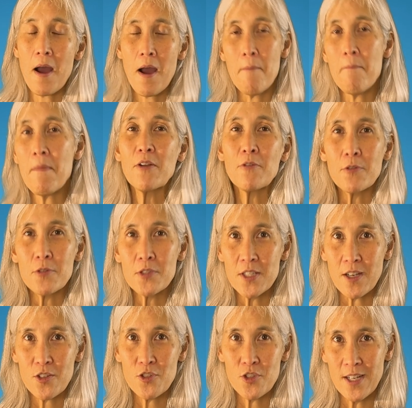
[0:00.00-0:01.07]
a
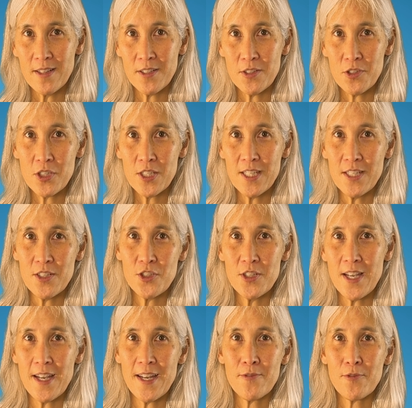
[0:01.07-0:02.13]
microsuck challenge each day.